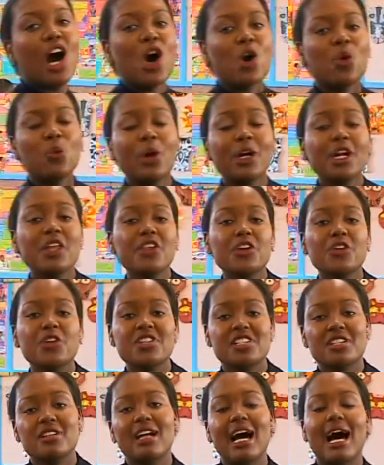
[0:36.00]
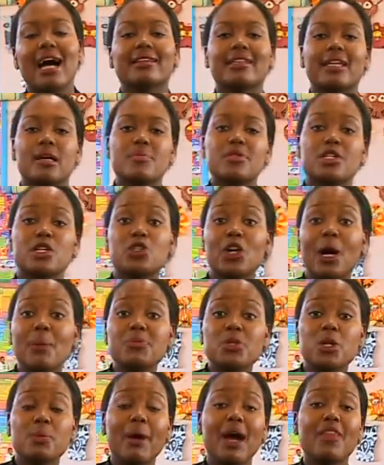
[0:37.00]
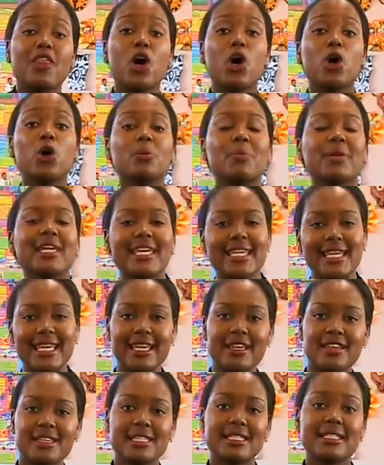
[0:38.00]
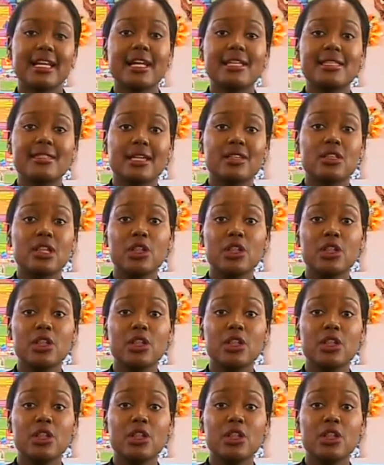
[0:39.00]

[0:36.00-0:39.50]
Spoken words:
One of the critical outcomes adopted by the OBE states that